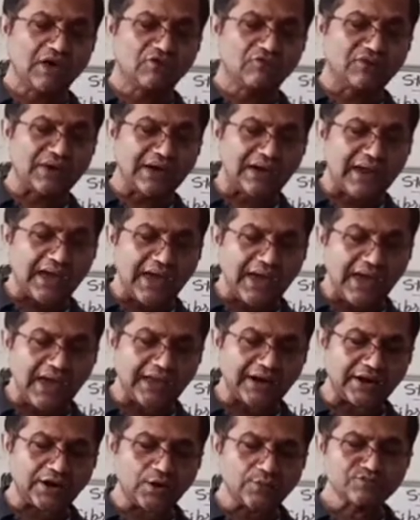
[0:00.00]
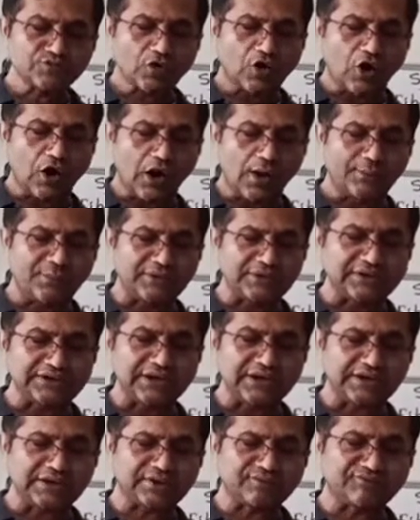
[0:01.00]
where hair of
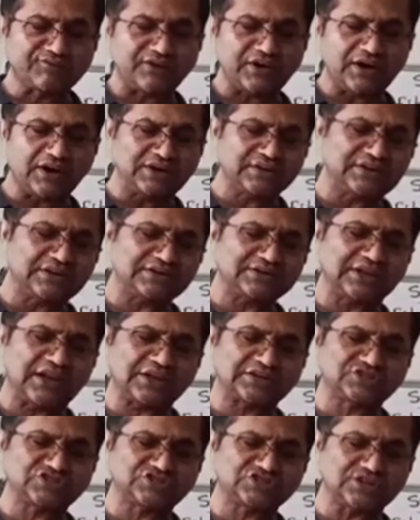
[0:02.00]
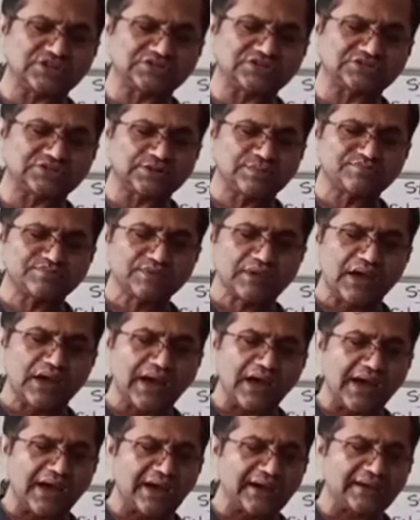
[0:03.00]
different textures
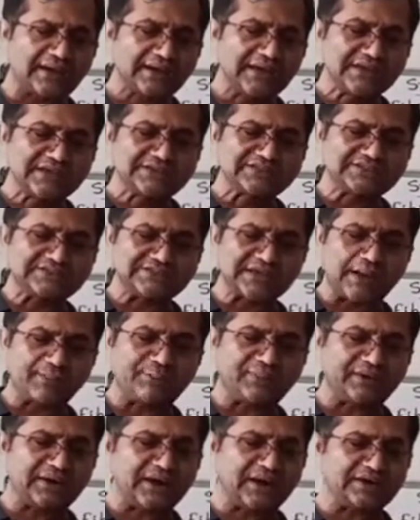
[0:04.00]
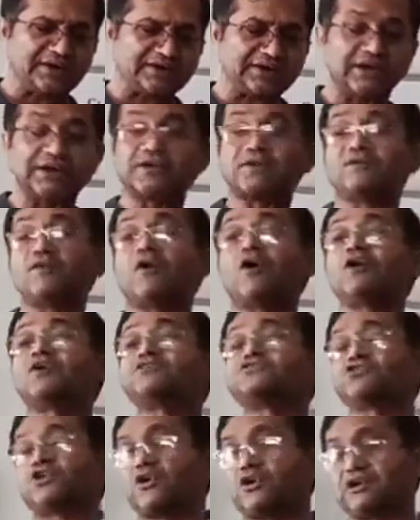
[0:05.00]
are separated or
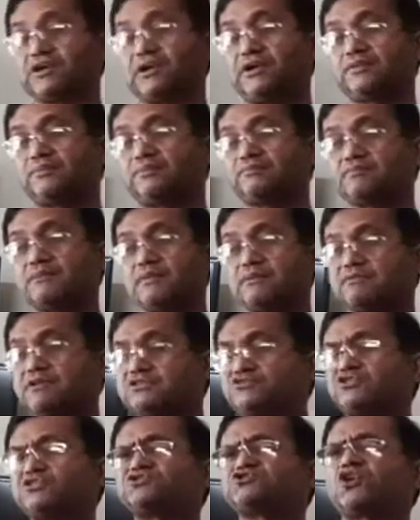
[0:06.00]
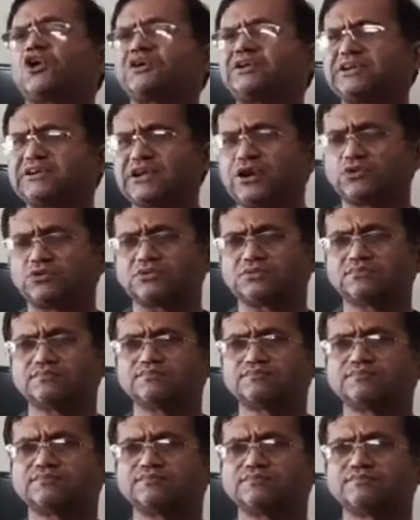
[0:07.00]
sorted. Means we sort it out.
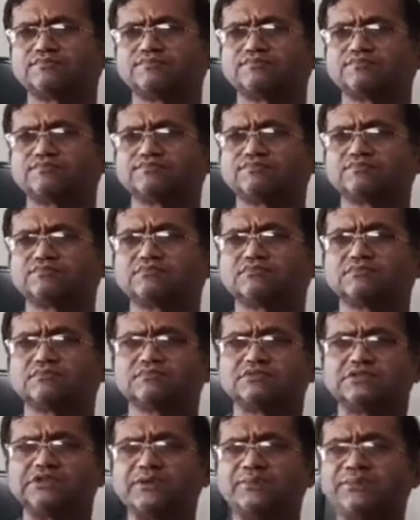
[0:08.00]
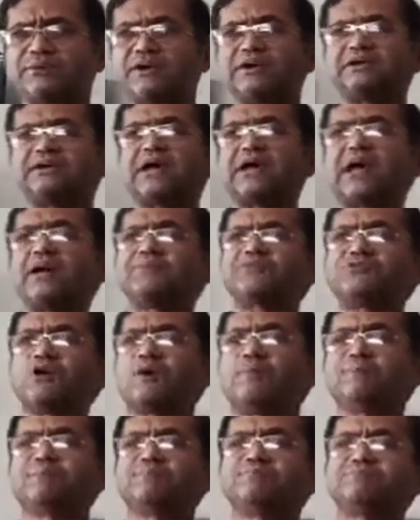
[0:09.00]
Different types
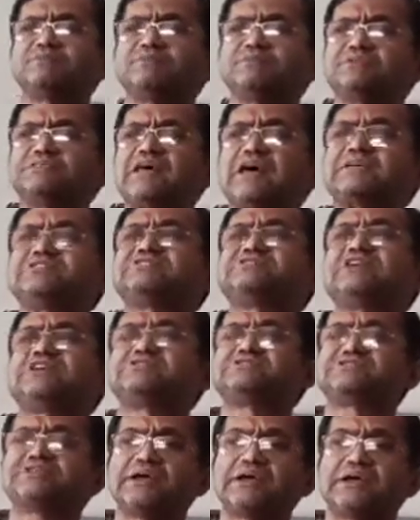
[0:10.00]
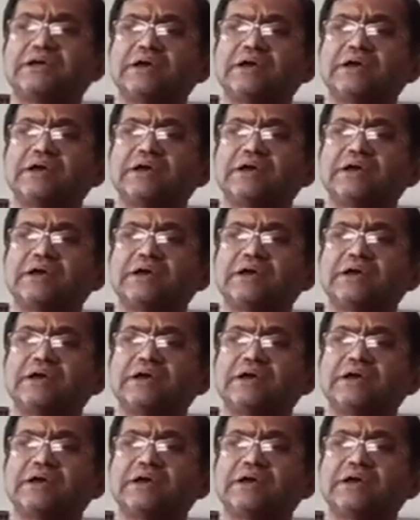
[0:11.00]
of textures,